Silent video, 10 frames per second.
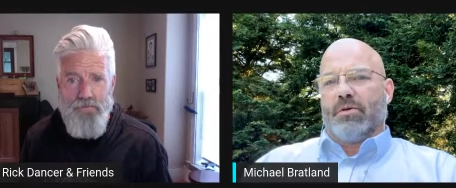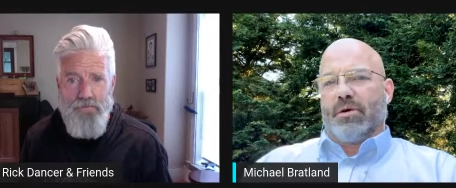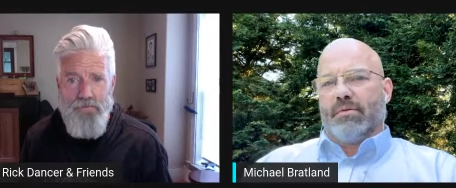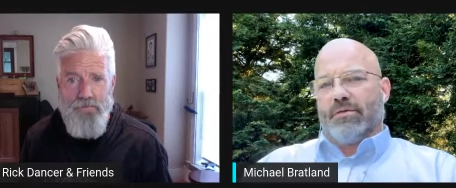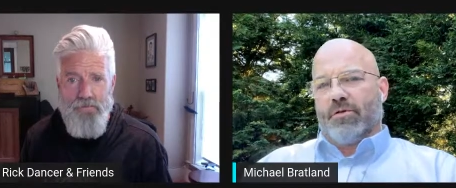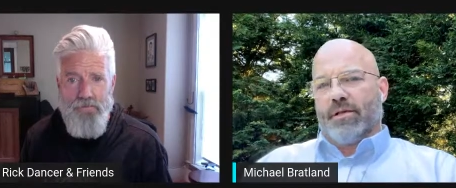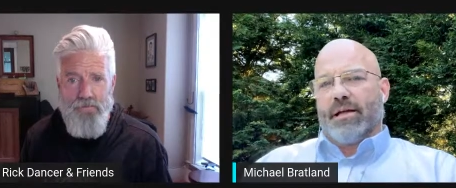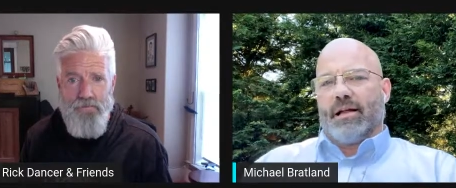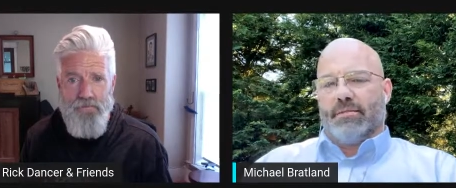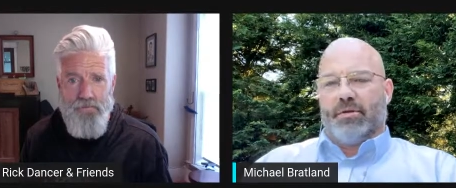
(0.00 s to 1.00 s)
Speaker 1: new one before they
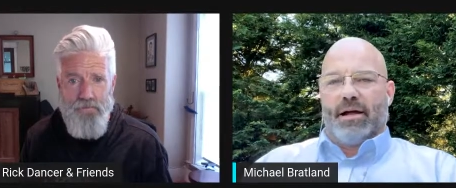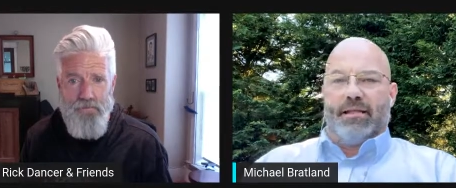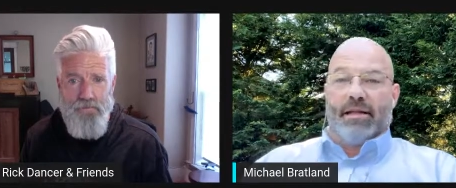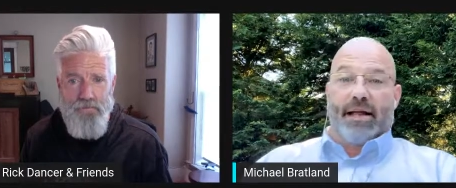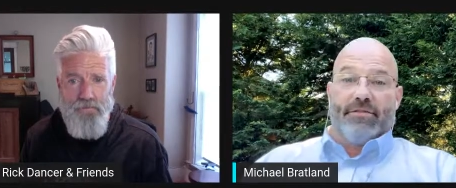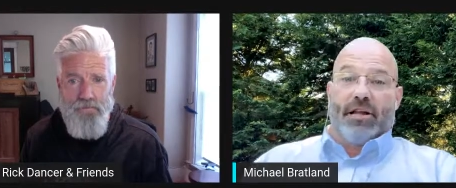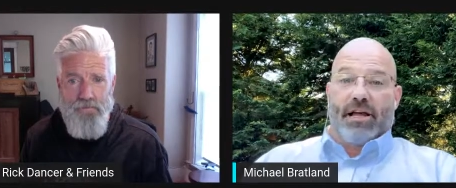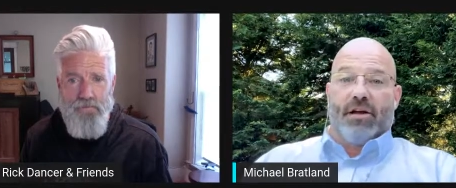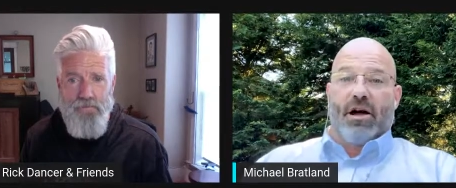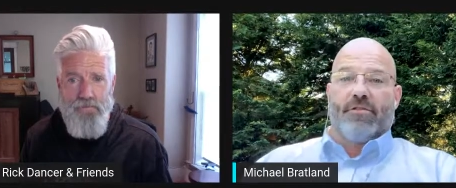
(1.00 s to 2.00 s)
get on a plane. They never
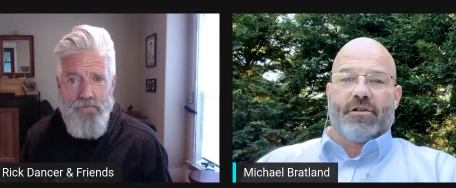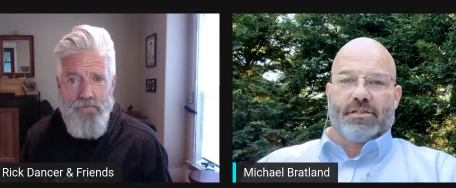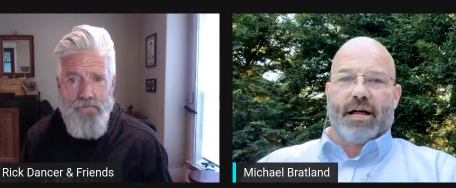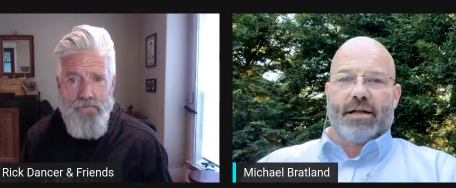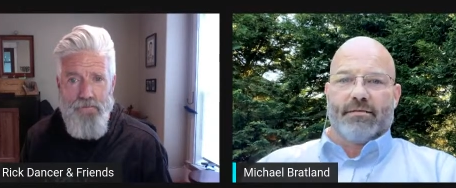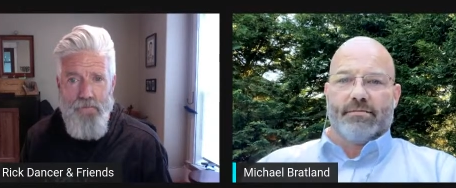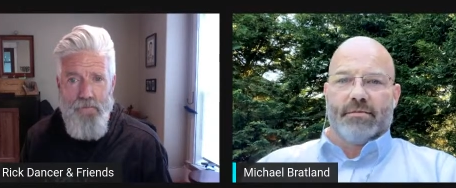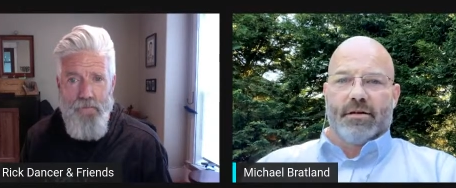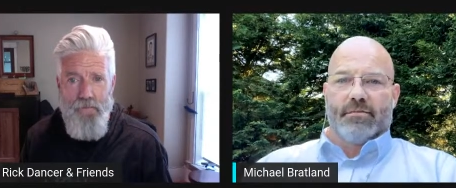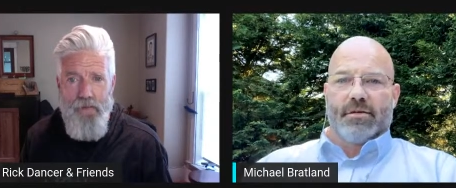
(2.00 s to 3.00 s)
take it off for a second.
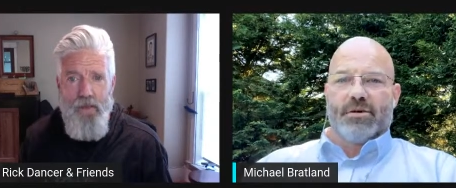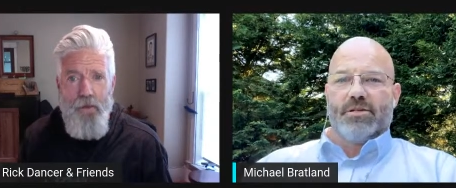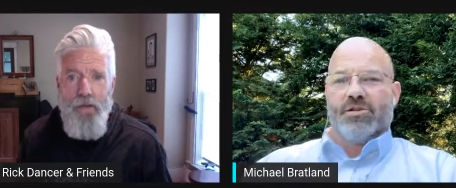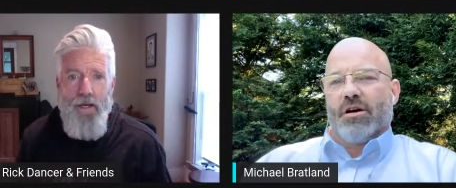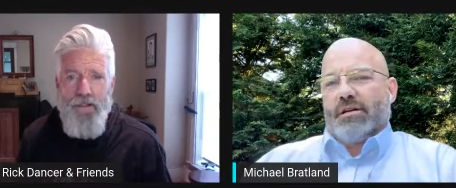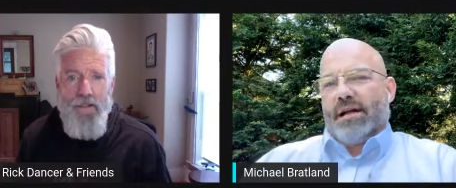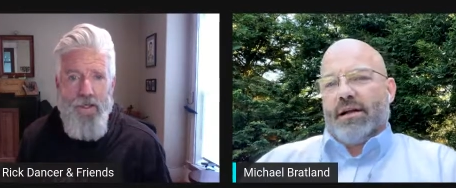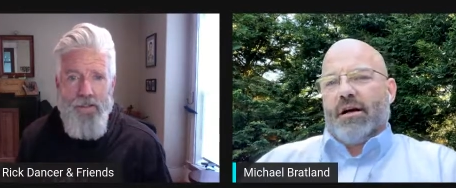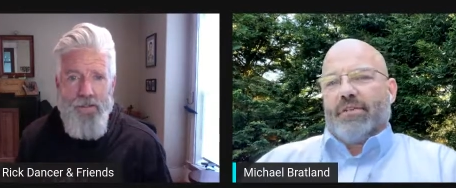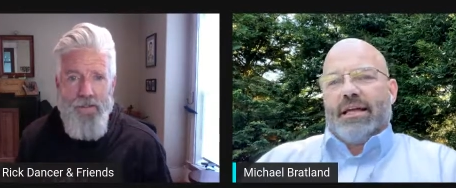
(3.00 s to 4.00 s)
But when you start well, taking
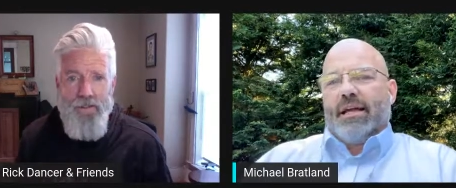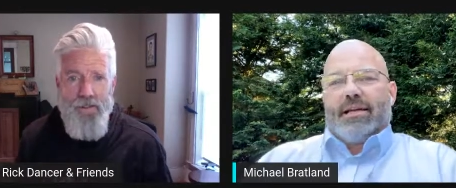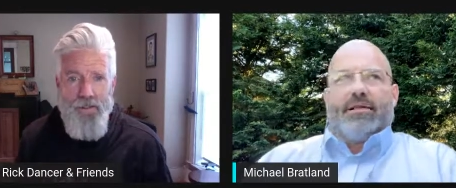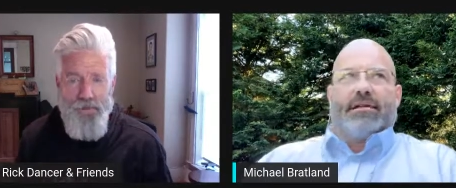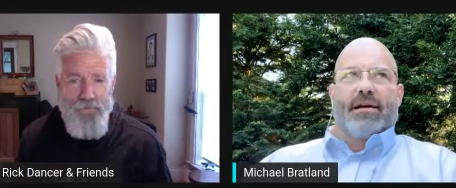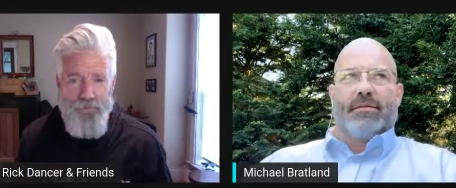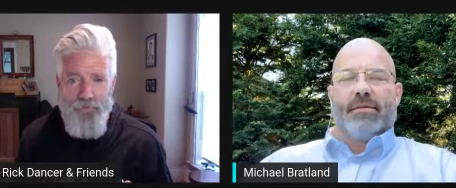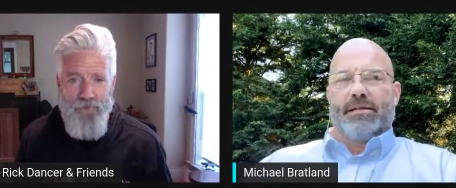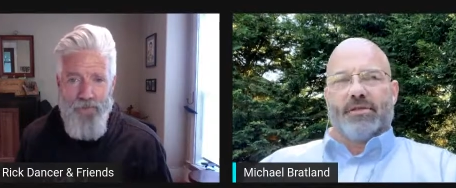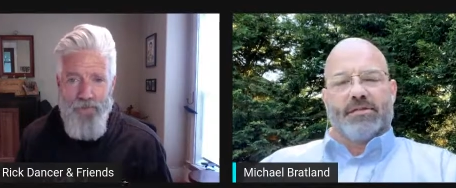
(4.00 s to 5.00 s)
it off to eat, it kind of
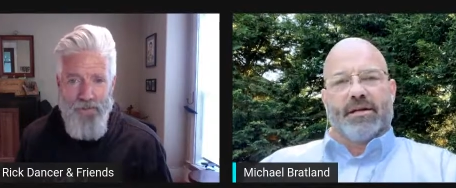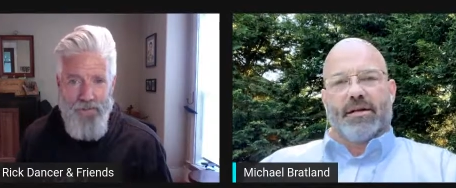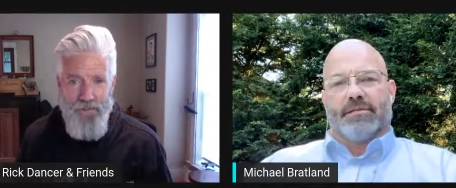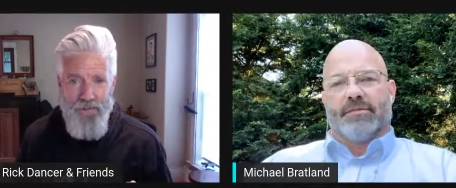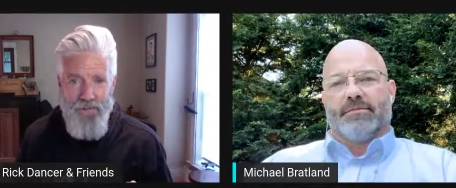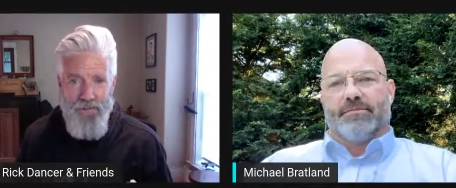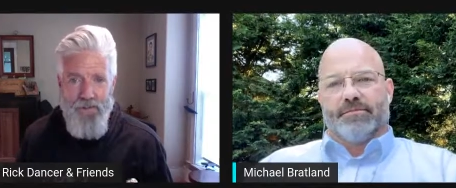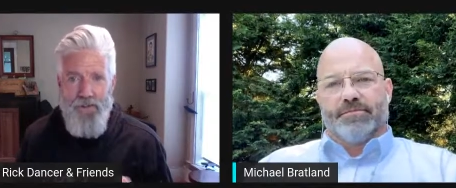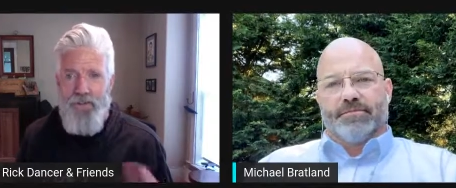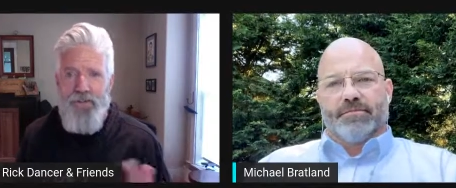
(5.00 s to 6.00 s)
makes no sense.
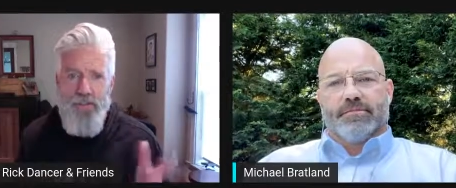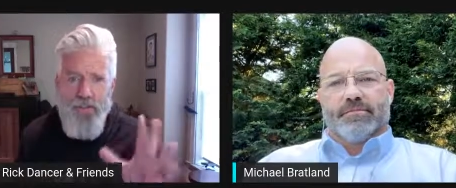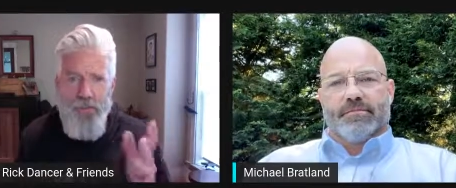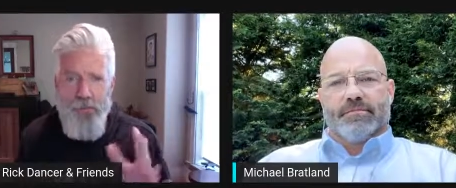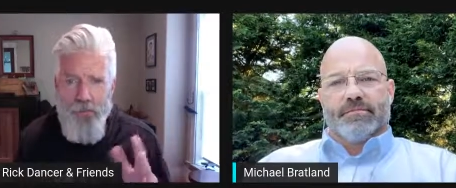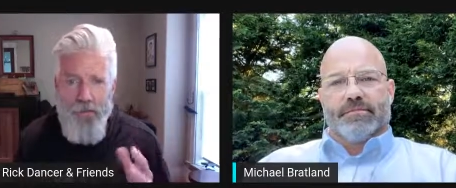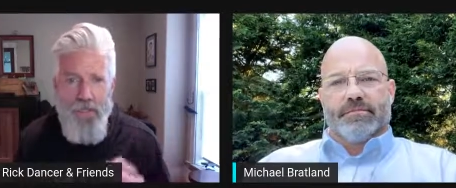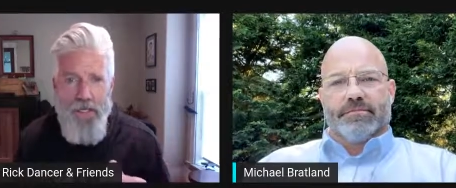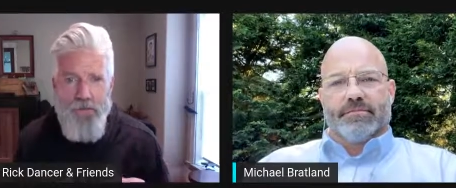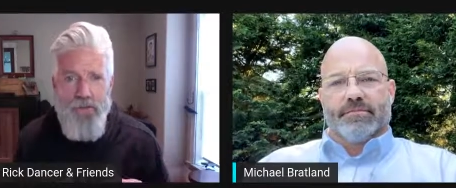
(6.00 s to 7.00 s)
You
Speaker 2: see a little bit of
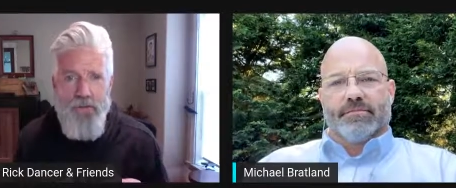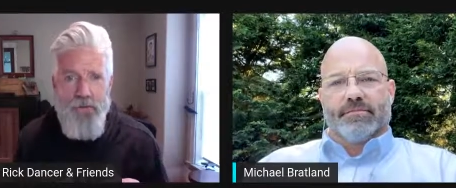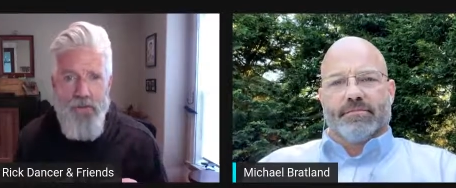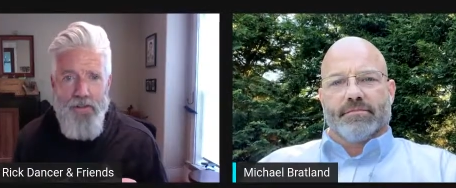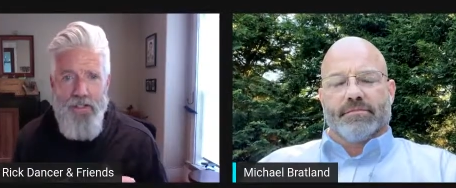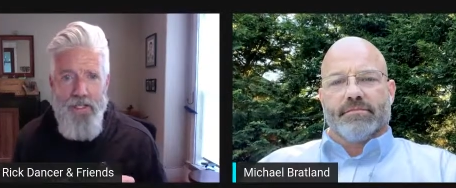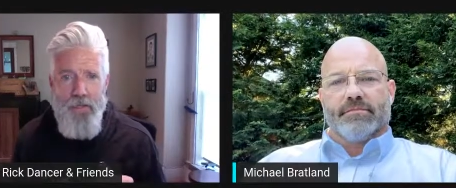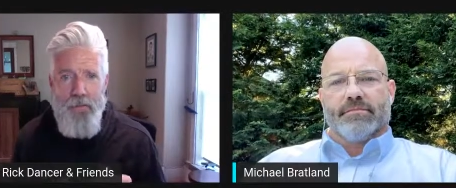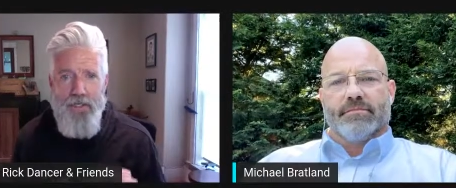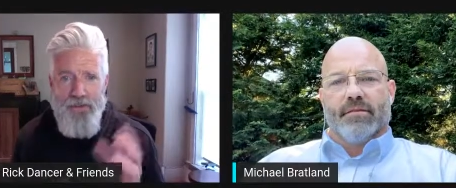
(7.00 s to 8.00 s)
mask here in
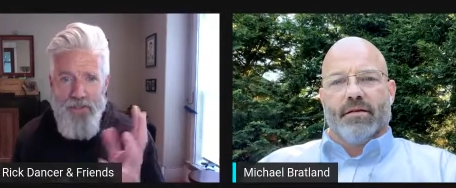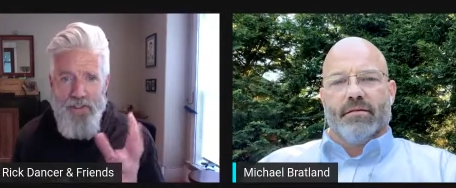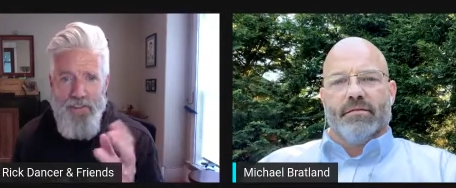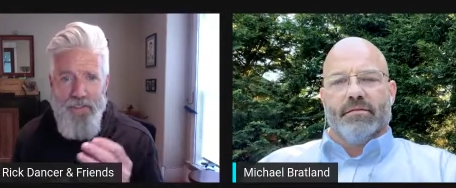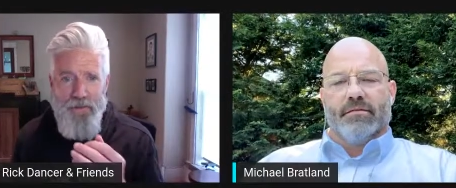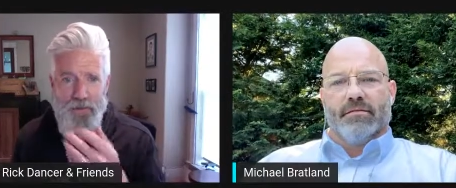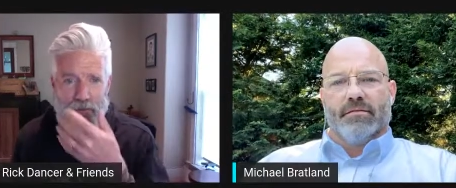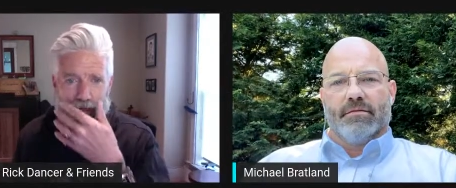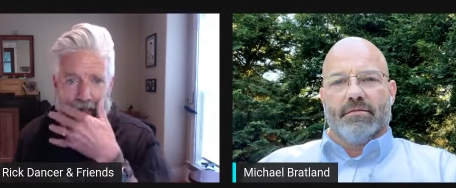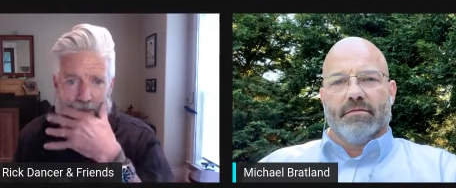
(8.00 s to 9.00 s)
Montana, but I saw a lady the other
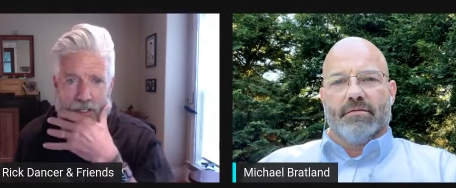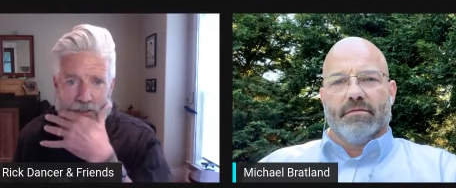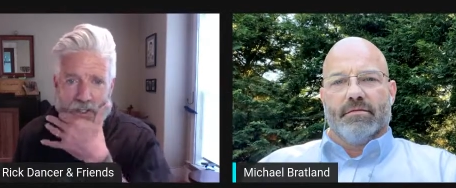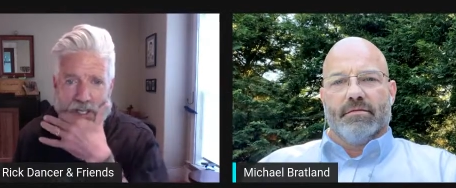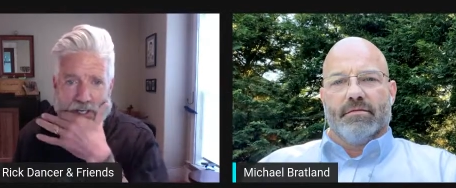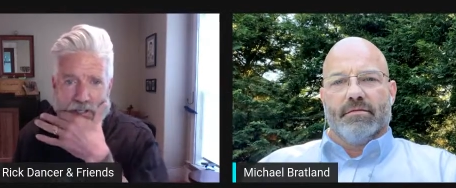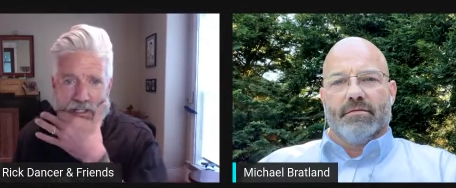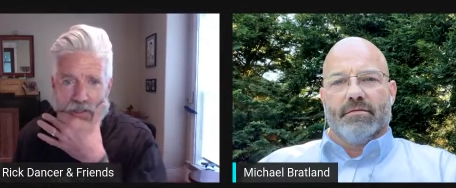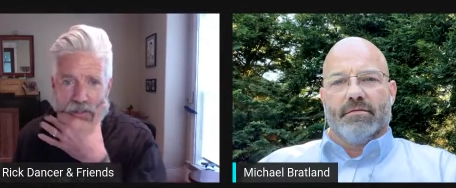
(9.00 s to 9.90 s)
day. She had it down